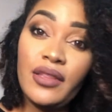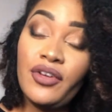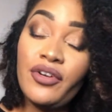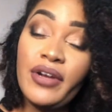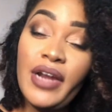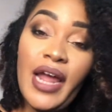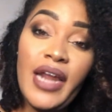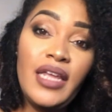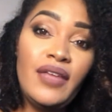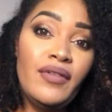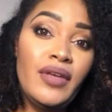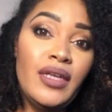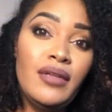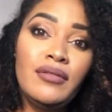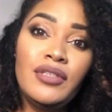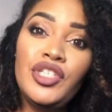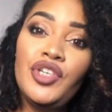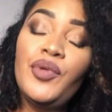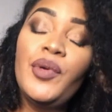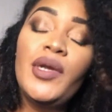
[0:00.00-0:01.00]
They're not
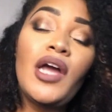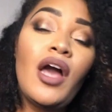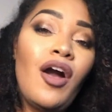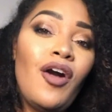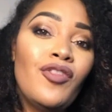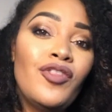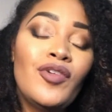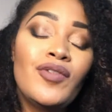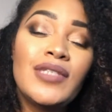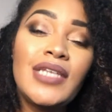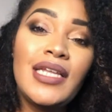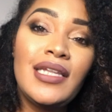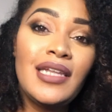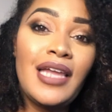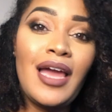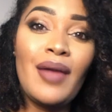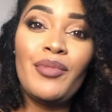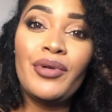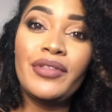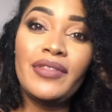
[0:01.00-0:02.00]
even doing all those
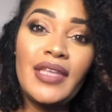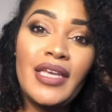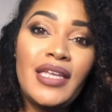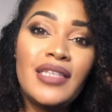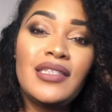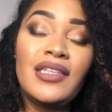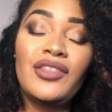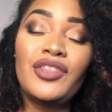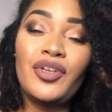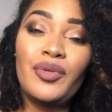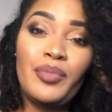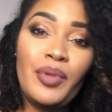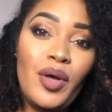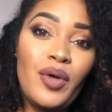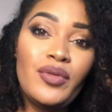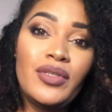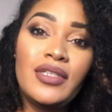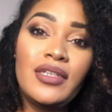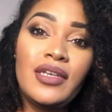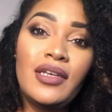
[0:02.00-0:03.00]
elaborate things that they're
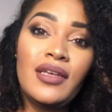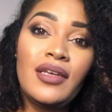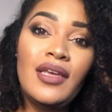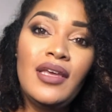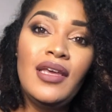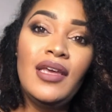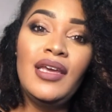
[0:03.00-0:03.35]
posting.